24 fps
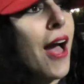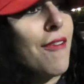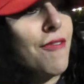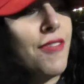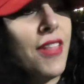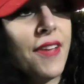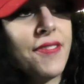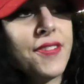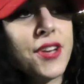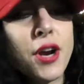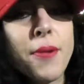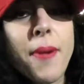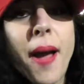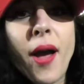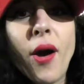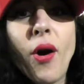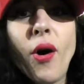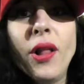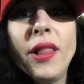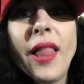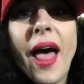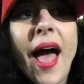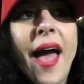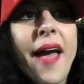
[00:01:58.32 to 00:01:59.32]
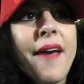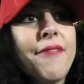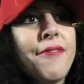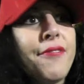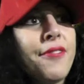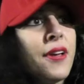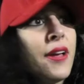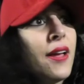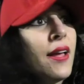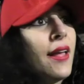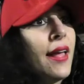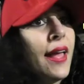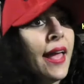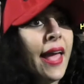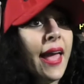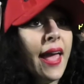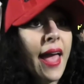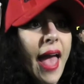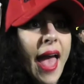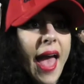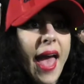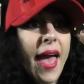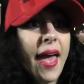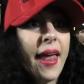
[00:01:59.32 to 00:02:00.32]
lived here my whole life,
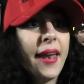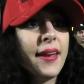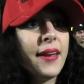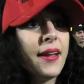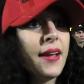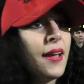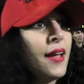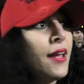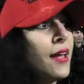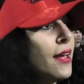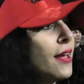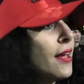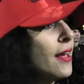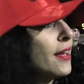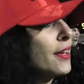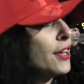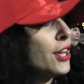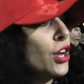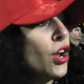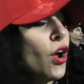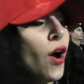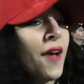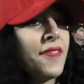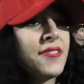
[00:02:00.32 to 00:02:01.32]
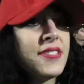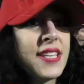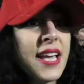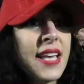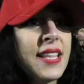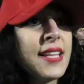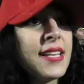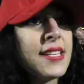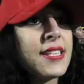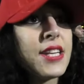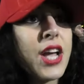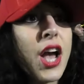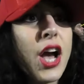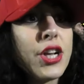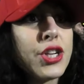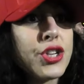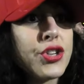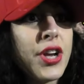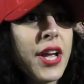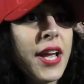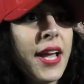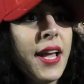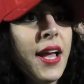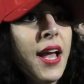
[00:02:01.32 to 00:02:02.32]
and, you know, I've seen this
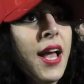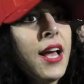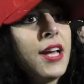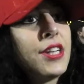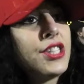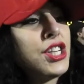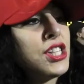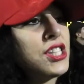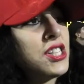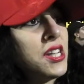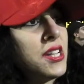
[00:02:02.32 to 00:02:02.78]
country just